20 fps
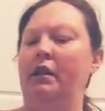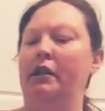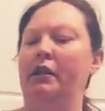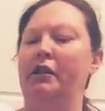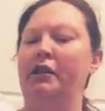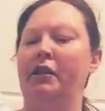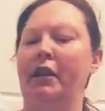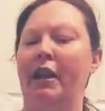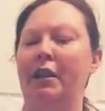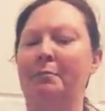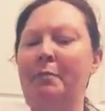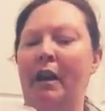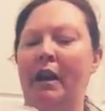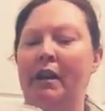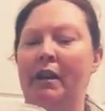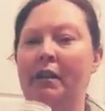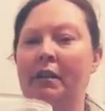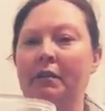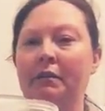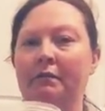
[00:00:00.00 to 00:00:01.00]
shea
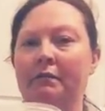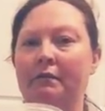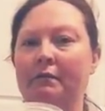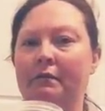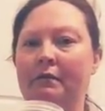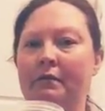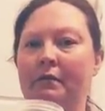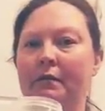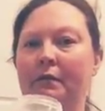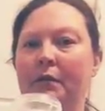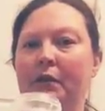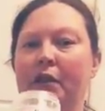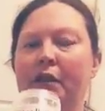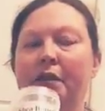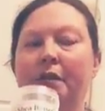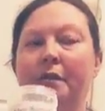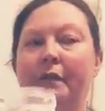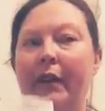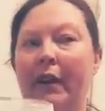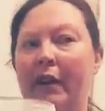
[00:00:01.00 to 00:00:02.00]
butter, which
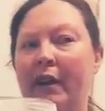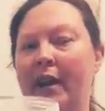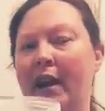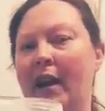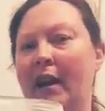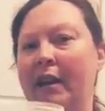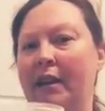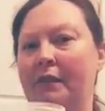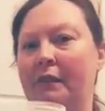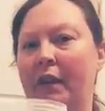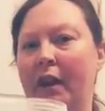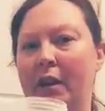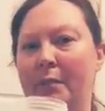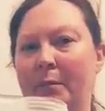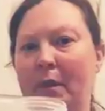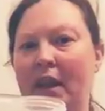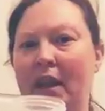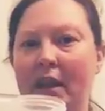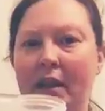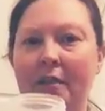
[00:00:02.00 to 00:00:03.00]
is very high in
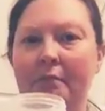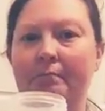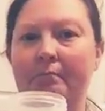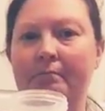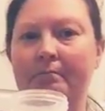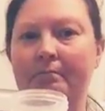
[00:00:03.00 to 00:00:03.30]
vitamin E,